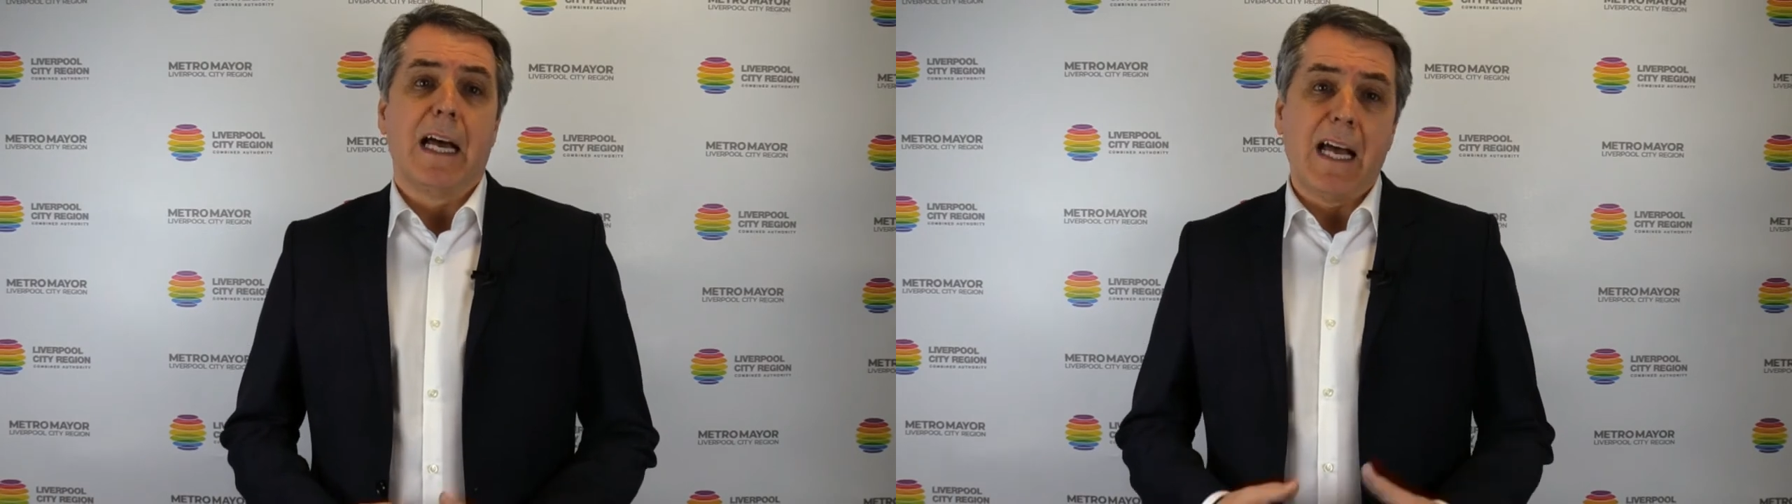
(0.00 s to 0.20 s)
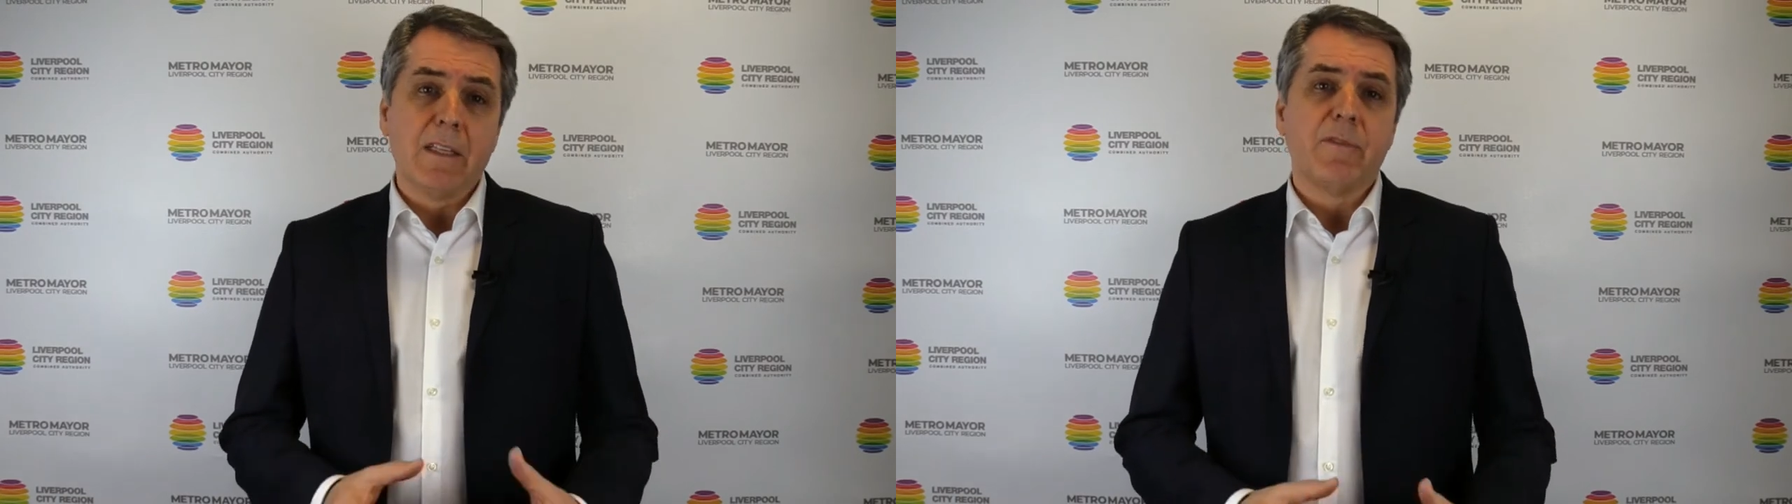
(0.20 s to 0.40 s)

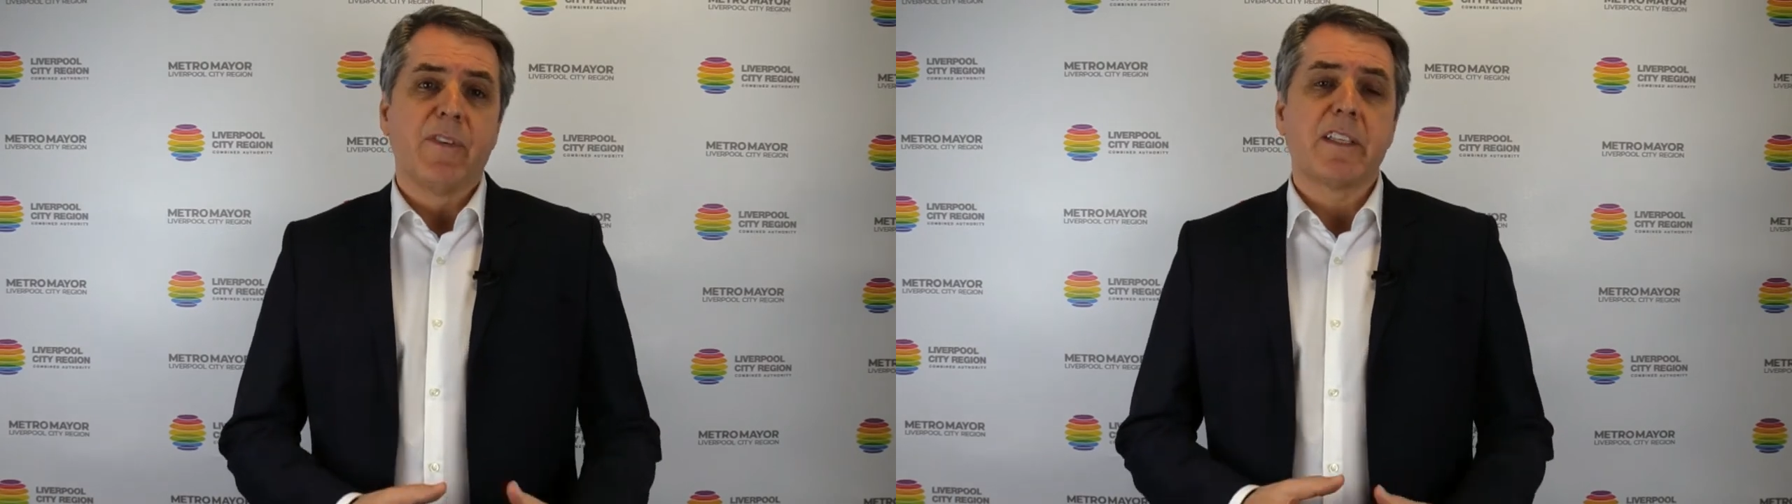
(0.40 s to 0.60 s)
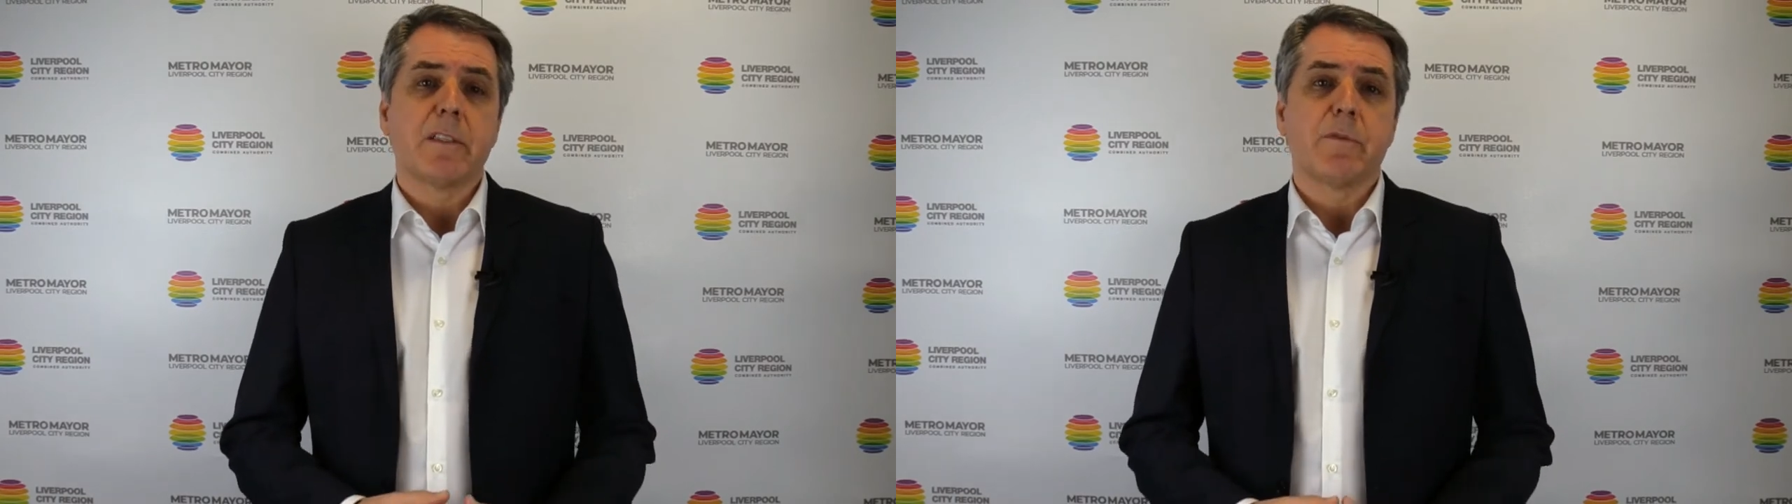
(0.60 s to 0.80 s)
and the
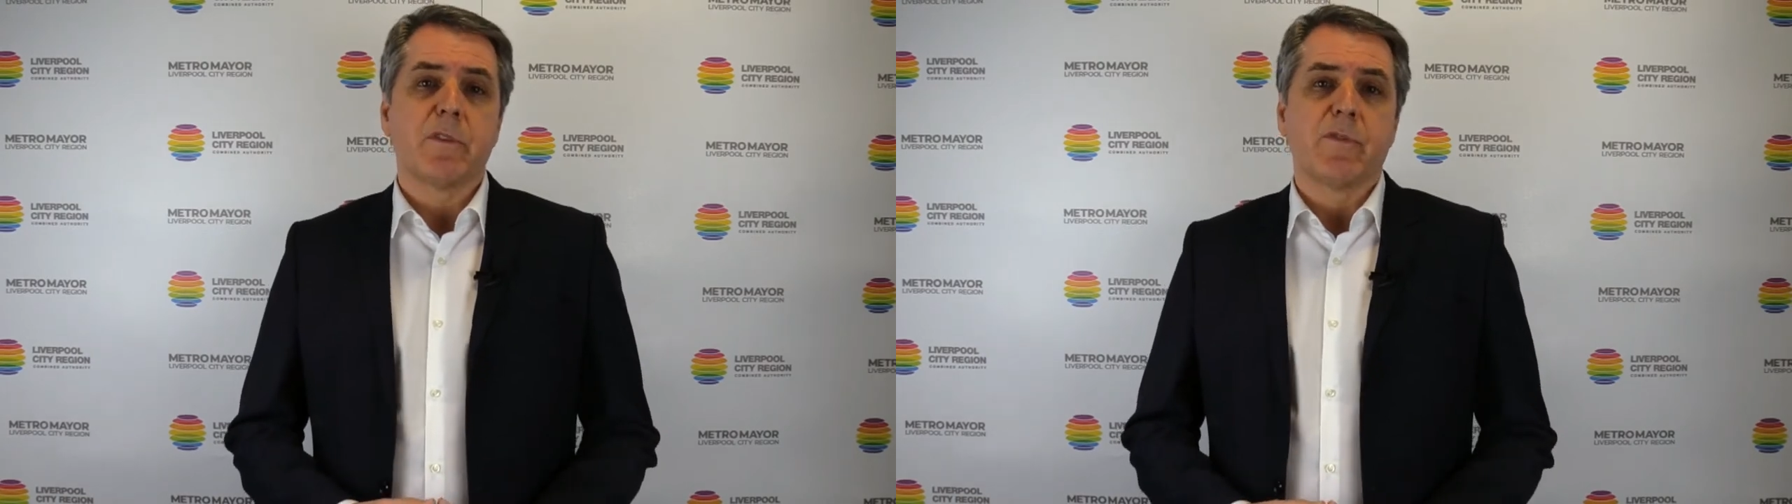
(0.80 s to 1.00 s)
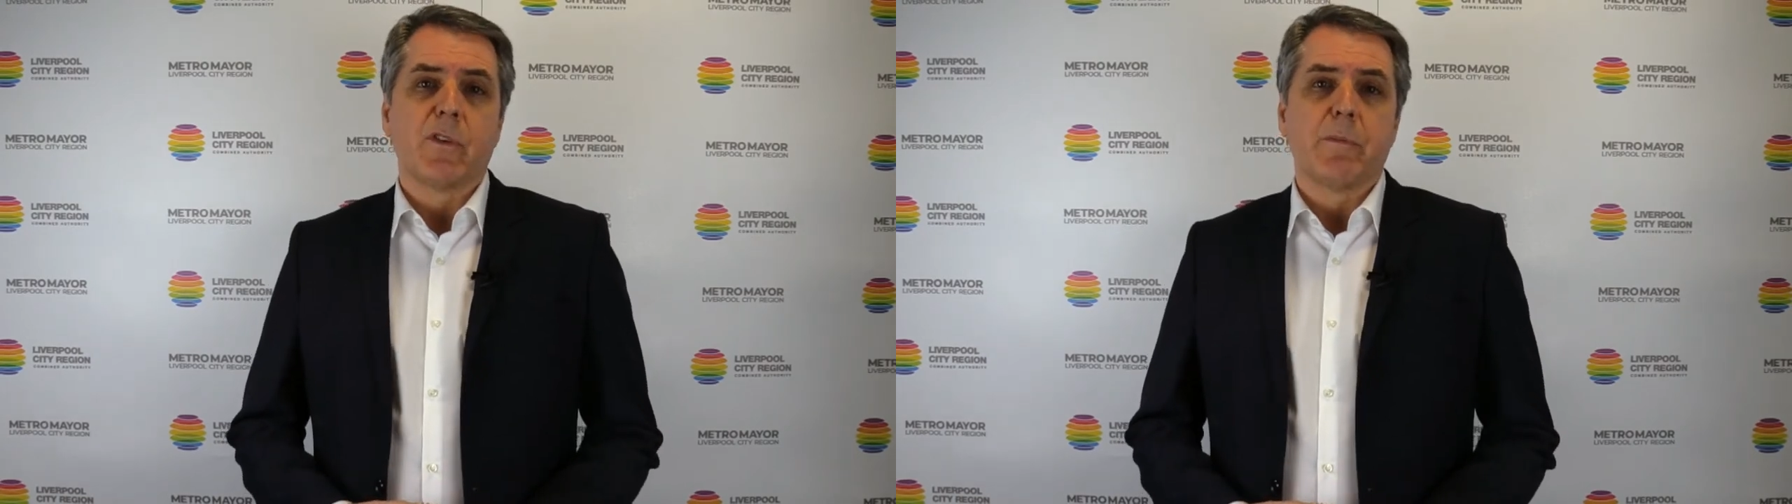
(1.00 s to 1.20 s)

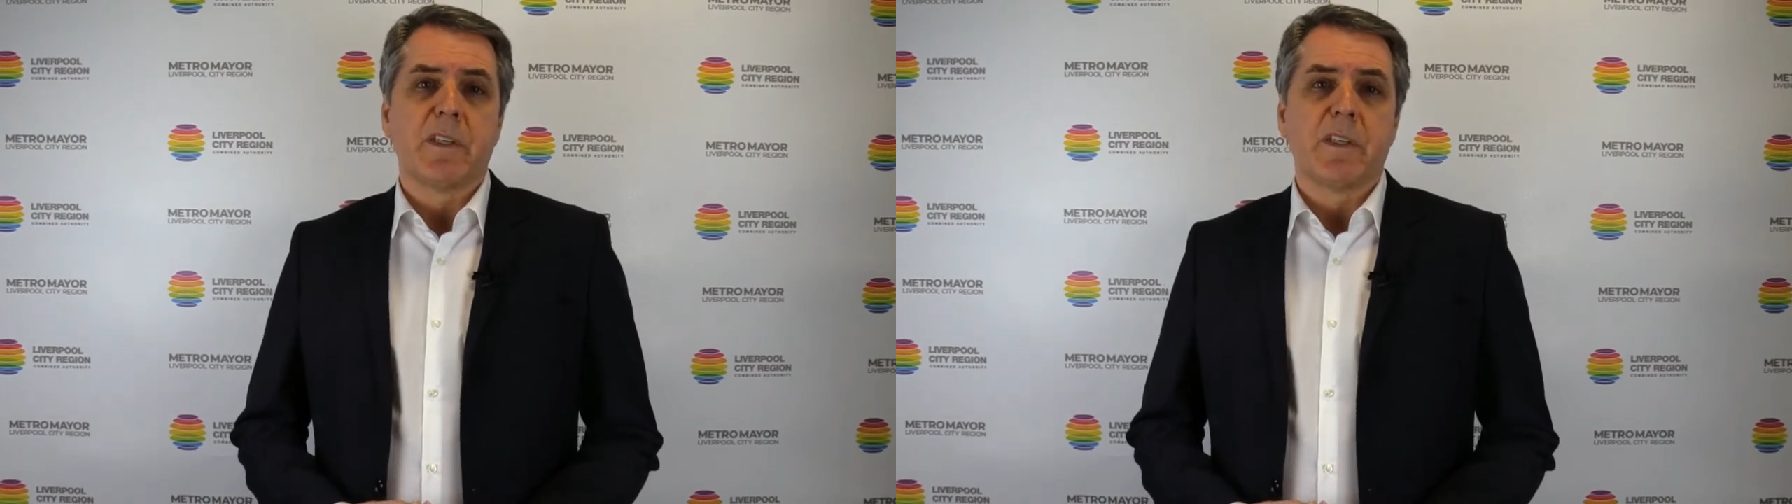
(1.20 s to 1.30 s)
victims of other